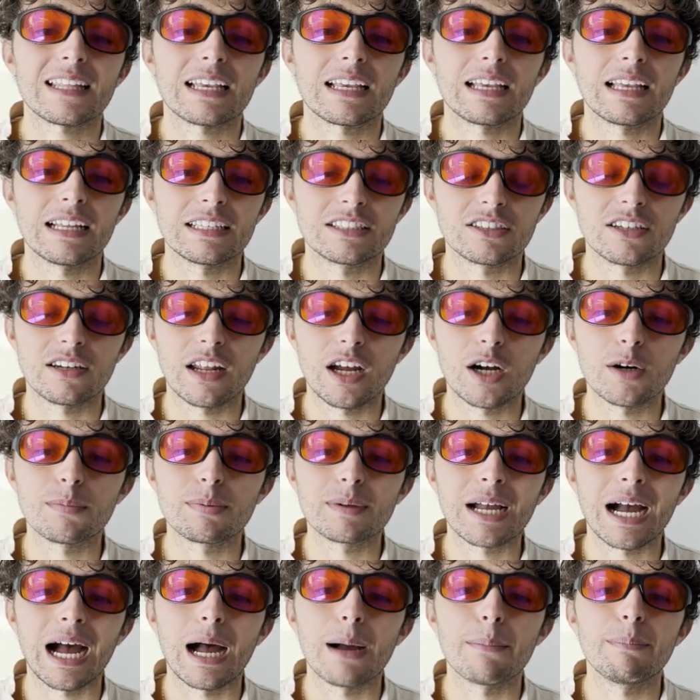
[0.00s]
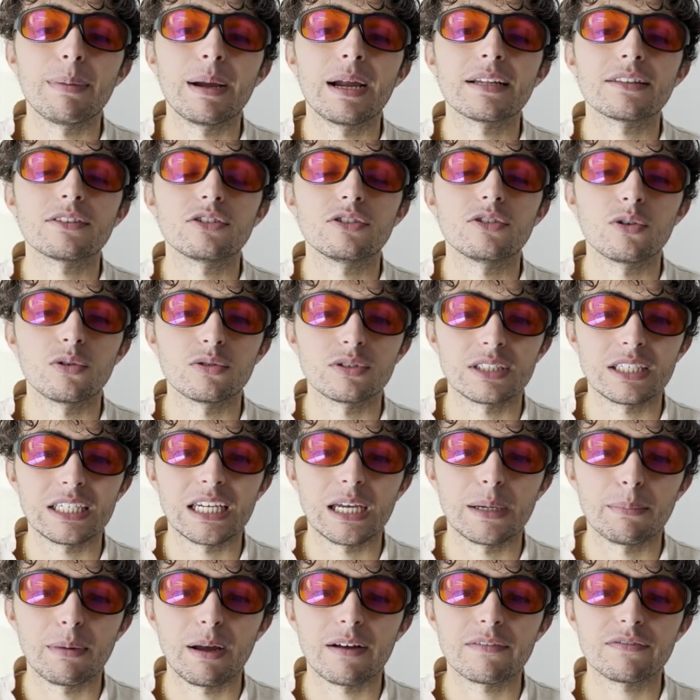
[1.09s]
it's going to help combat those
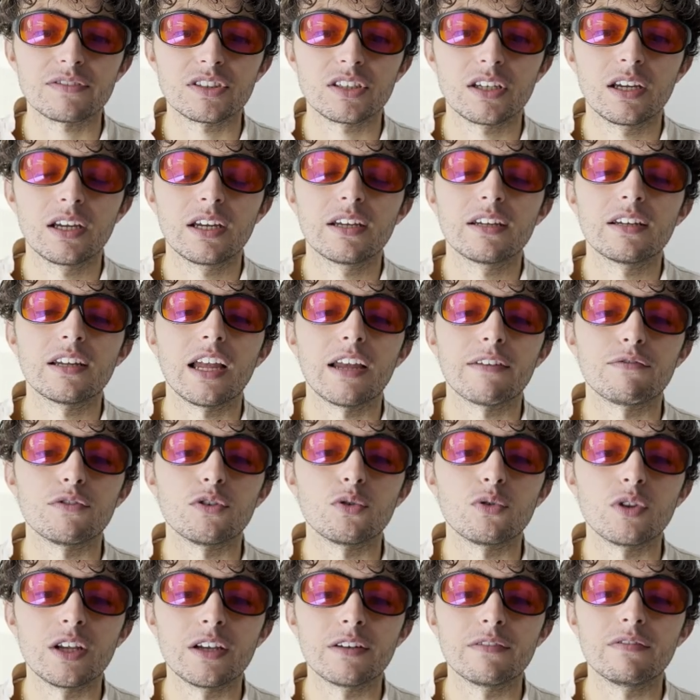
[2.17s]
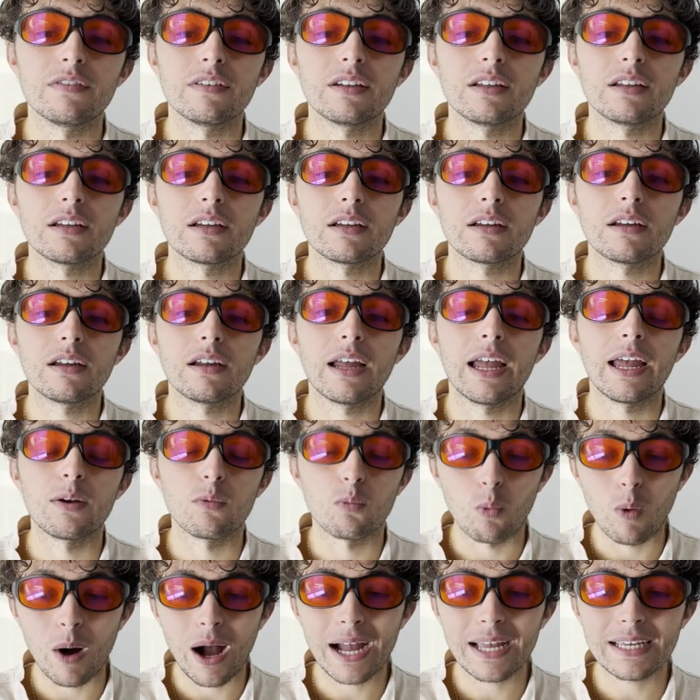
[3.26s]
EMFs. If you live,
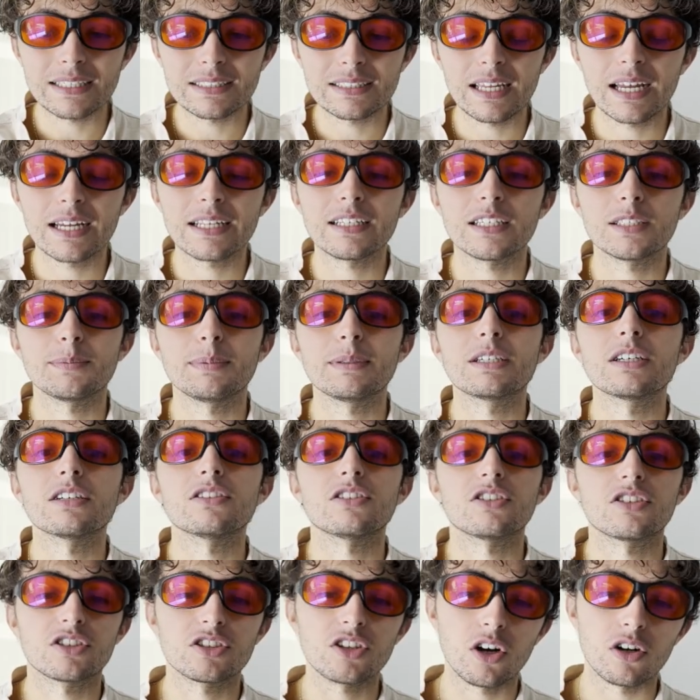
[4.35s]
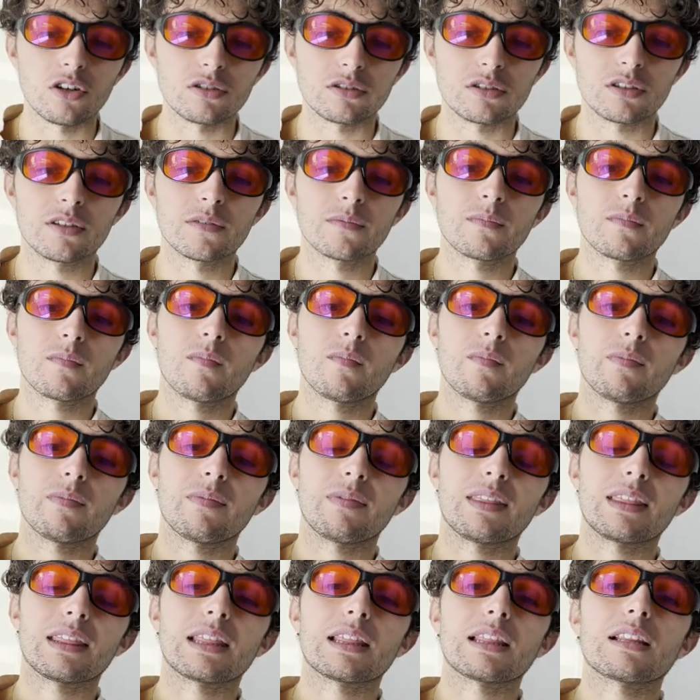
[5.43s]
and why is that? Is because salt
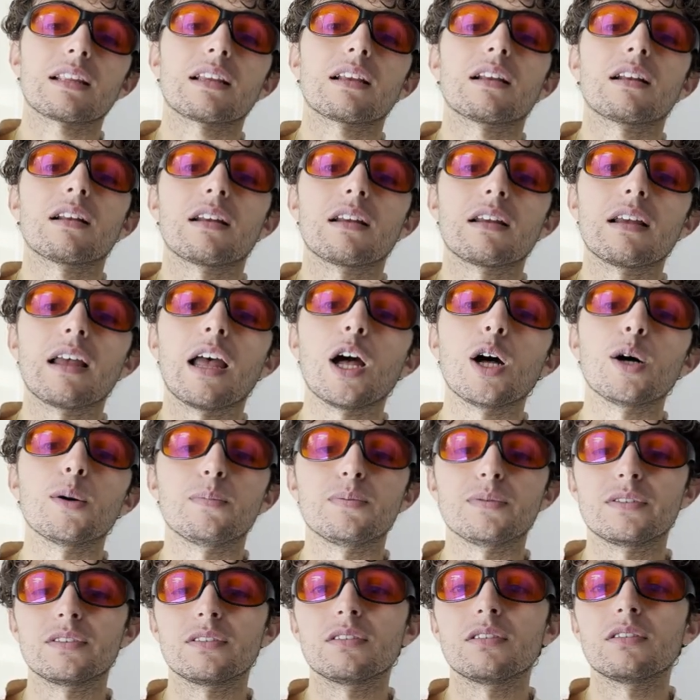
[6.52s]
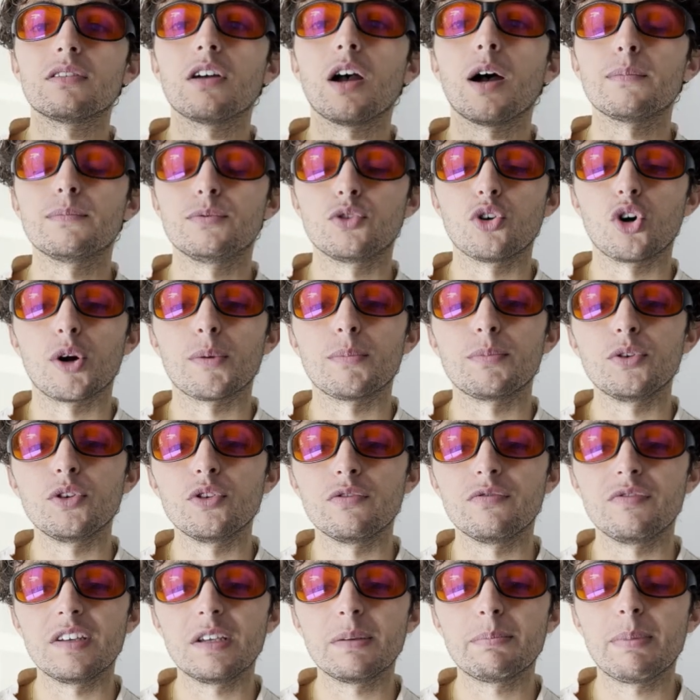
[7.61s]
helps absorb
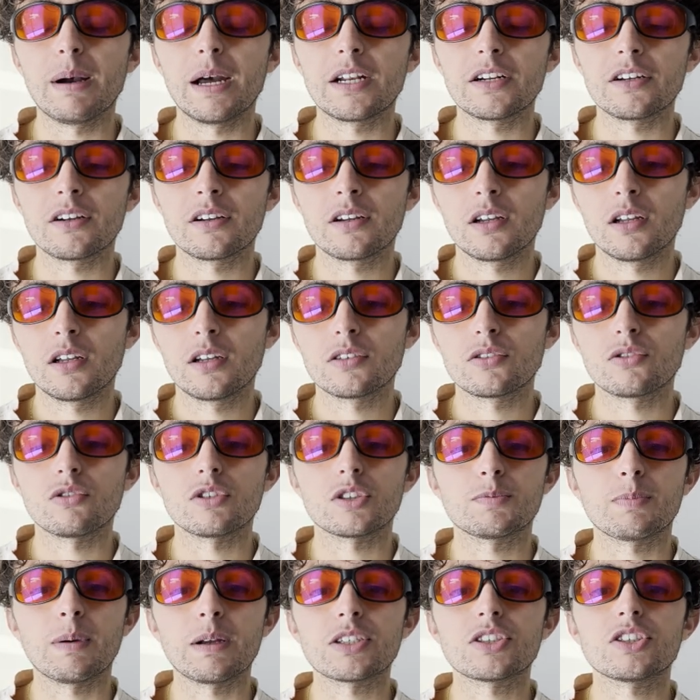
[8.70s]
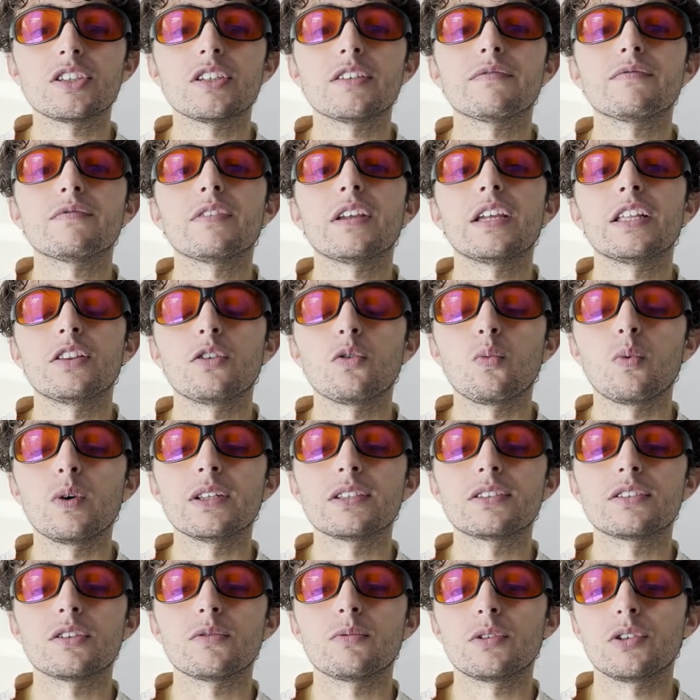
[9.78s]
UV better. So especially if in the
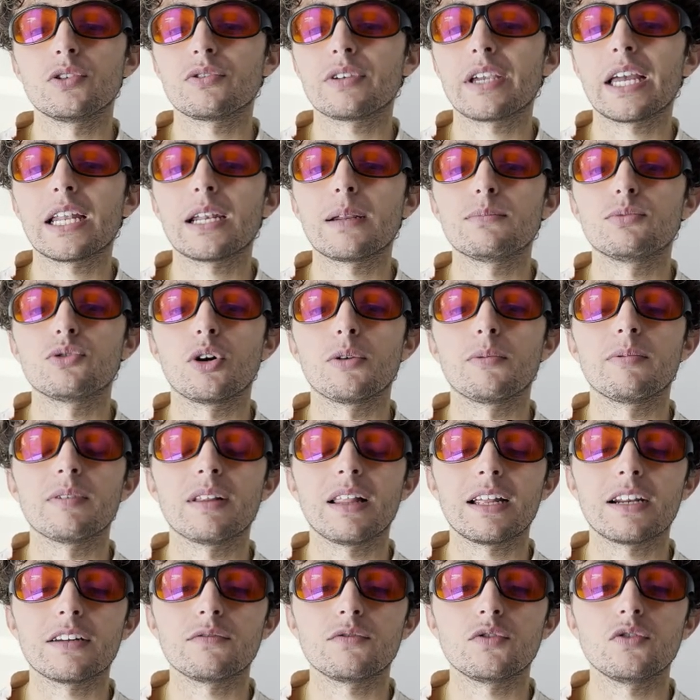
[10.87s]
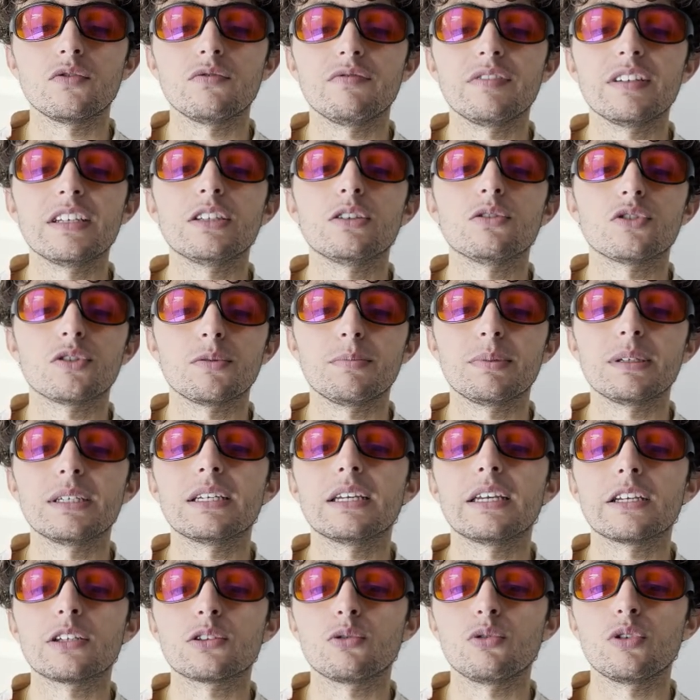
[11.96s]
winter when you can't absorb a lot of UV, you should
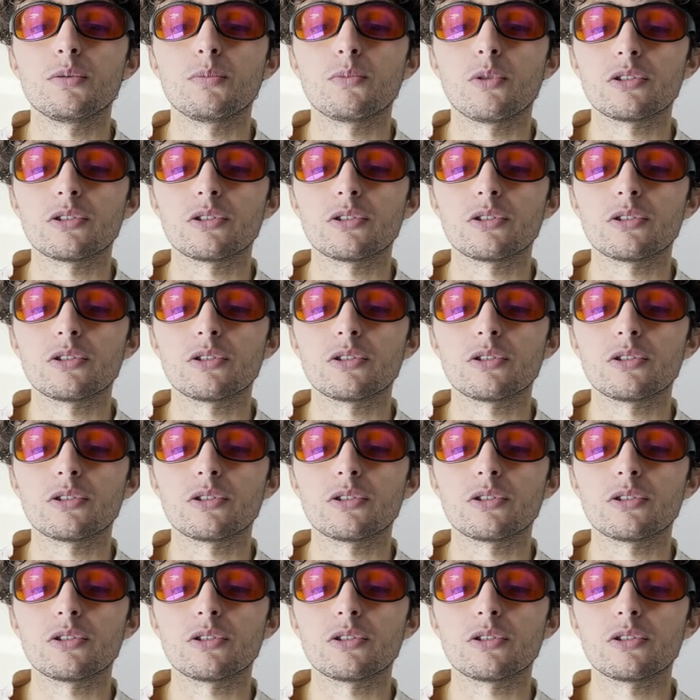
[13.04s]
be including more